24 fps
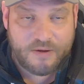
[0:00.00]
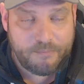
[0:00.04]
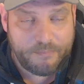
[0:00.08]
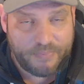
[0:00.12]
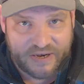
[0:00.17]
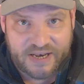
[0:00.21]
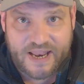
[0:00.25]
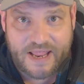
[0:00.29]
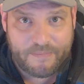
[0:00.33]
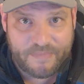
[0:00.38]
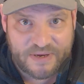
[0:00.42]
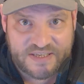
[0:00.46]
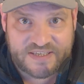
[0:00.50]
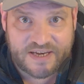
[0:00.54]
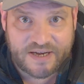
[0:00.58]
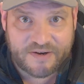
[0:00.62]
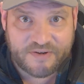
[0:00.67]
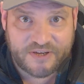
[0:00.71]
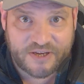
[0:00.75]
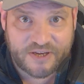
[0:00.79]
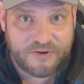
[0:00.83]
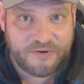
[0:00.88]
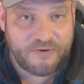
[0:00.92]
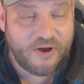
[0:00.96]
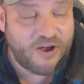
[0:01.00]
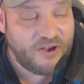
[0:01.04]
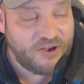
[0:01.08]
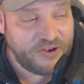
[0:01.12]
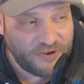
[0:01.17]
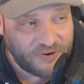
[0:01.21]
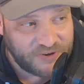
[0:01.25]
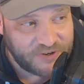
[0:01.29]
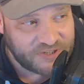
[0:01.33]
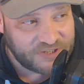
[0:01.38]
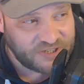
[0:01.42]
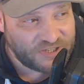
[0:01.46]
but let me tell you, I
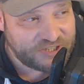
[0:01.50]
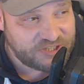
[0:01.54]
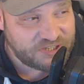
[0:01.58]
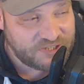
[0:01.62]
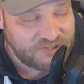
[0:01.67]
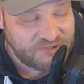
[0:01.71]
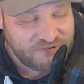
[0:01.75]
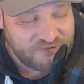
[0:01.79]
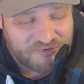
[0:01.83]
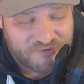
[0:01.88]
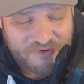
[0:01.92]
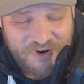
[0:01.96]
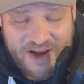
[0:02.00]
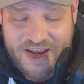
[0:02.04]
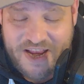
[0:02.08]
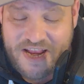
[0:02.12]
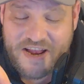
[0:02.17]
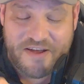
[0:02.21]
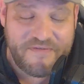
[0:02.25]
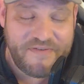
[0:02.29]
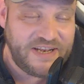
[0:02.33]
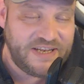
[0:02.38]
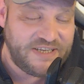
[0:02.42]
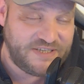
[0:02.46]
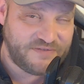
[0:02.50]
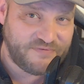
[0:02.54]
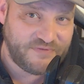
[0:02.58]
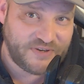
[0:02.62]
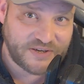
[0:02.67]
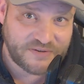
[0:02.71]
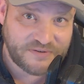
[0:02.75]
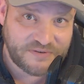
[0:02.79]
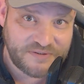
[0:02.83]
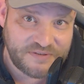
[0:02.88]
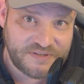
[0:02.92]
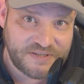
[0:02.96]
got a string of
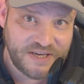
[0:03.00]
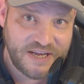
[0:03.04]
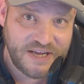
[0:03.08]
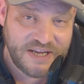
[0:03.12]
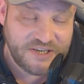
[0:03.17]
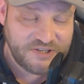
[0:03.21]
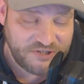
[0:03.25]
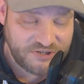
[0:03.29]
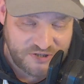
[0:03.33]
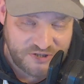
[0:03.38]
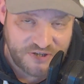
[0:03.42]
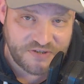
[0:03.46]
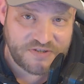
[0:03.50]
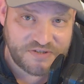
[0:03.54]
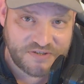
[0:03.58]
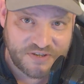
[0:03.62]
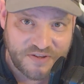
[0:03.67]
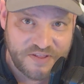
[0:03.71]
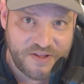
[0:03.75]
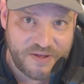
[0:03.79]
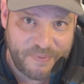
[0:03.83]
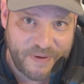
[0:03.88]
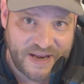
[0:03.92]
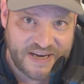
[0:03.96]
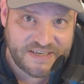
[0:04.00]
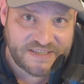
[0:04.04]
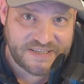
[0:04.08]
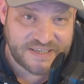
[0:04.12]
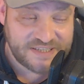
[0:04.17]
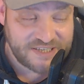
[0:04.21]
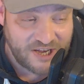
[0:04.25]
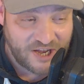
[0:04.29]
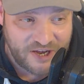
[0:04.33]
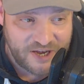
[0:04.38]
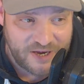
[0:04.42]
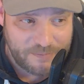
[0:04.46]
interviews just on the
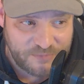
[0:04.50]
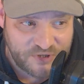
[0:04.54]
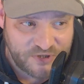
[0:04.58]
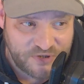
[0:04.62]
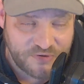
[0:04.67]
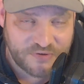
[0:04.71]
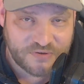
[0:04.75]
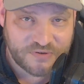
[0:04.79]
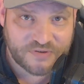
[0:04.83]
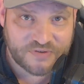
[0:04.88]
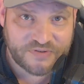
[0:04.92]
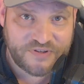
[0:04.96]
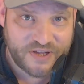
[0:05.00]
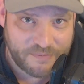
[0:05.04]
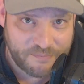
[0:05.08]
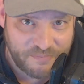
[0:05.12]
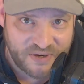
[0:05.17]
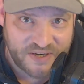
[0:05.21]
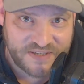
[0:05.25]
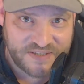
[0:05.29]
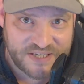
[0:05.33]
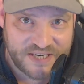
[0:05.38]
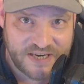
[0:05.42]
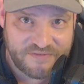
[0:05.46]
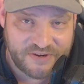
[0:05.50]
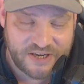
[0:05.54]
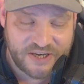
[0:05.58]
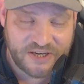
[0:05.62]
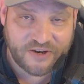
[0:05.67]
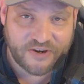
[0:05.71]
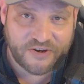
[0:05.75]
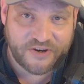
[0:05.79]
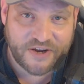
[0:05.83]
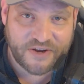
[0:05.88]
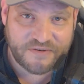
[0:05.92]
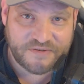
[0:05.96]
basis I am sure that my CV
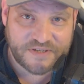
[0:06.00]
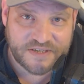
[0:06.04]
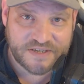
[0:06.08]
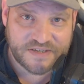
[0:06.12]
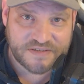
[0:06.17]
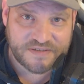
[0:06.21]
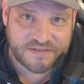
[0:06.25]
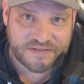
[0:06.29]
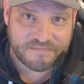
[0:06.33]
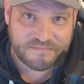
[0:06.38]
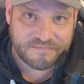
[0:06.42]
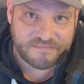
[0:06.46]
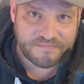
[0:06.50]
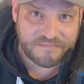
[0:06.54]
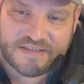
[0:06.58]
got noticed.